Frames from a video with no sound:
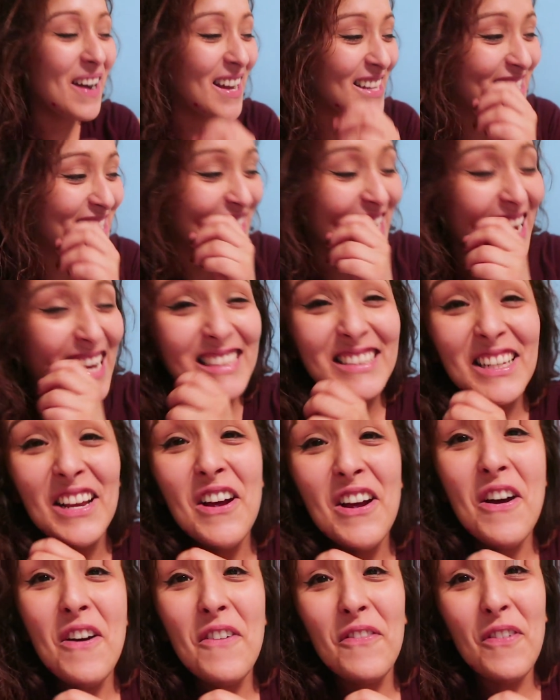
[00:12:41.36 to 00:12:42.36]
much guys
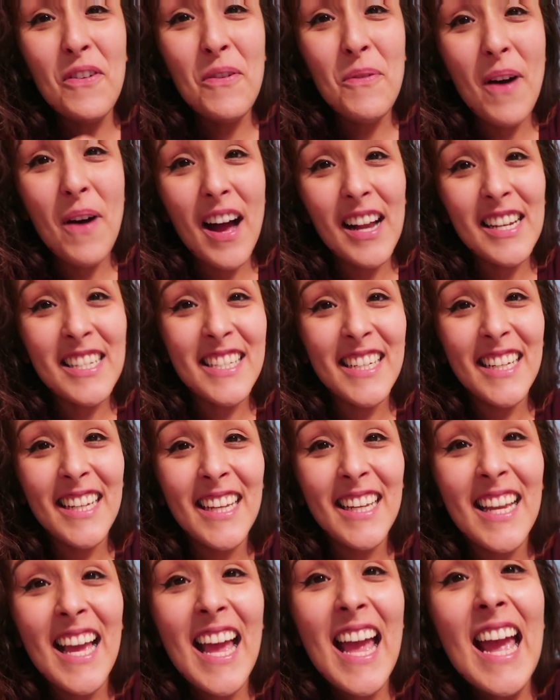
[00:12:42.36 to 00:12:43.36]
for
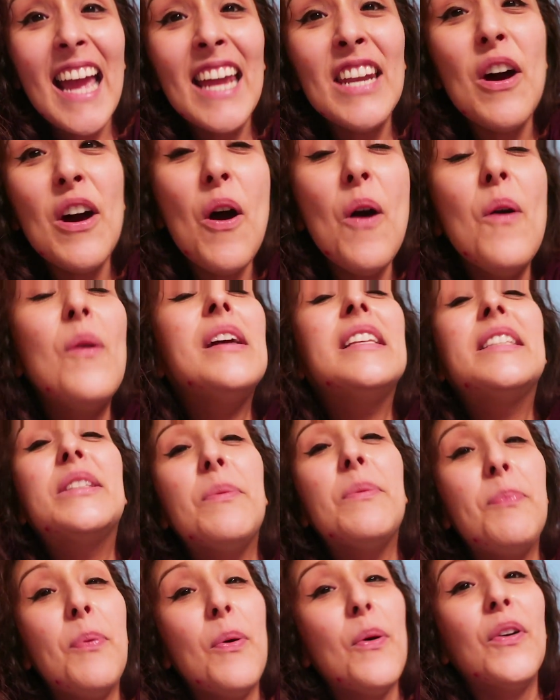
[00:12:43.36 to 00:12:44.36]
watching and always
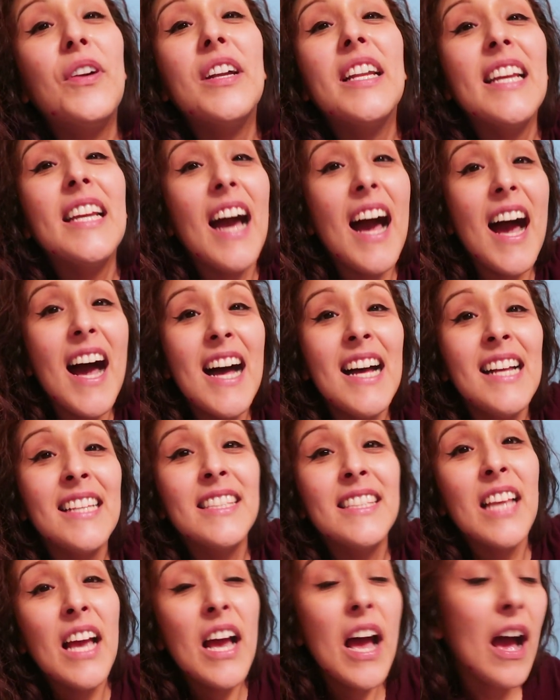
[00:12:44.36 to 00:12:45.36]
supporting
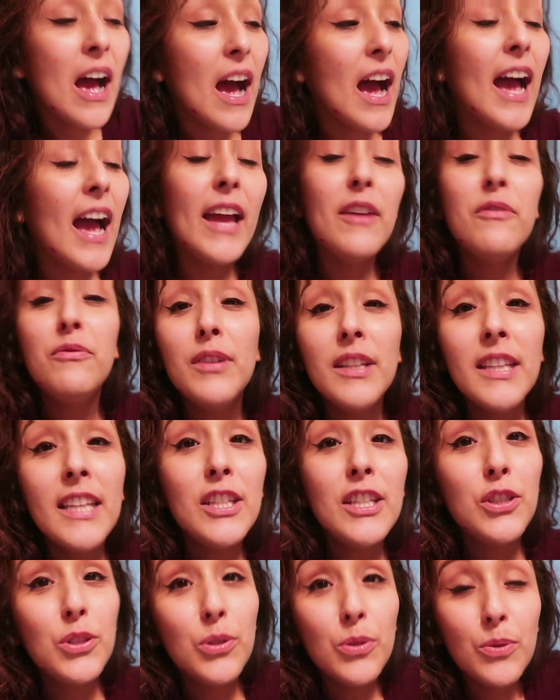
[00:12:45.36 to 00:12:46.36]
us. I
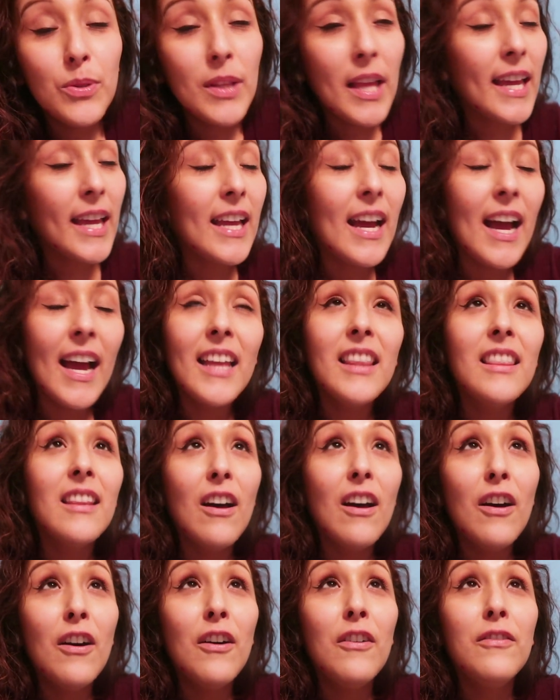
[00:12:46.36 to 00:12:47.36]
really do, like, I
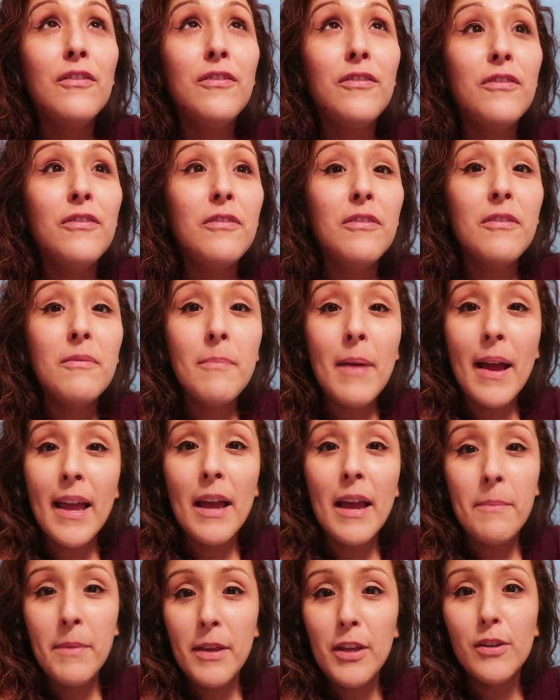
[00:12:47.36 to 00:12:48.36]
love my
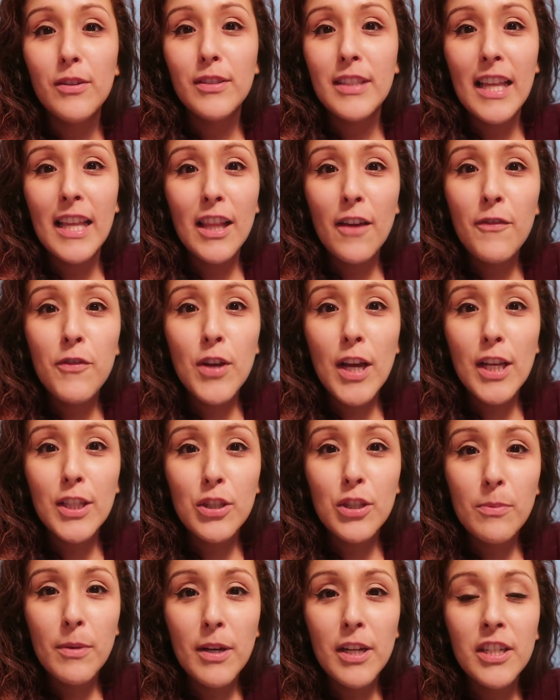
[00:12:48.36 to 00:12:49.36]
amigos. I love you guys
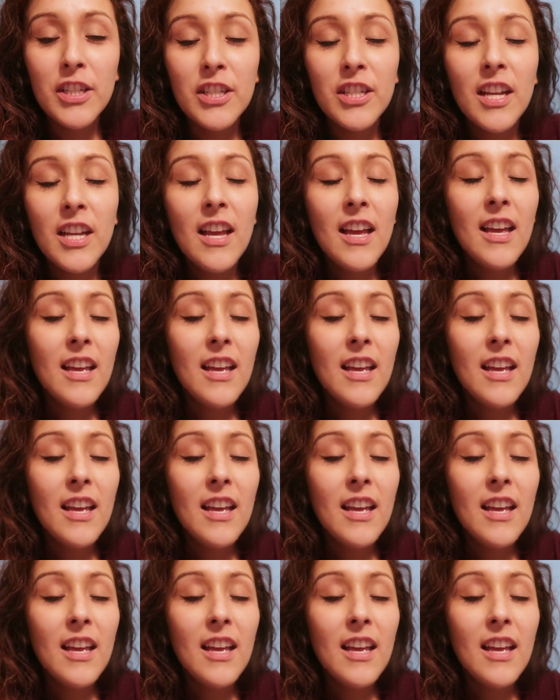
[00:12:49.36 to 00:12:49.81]
so much.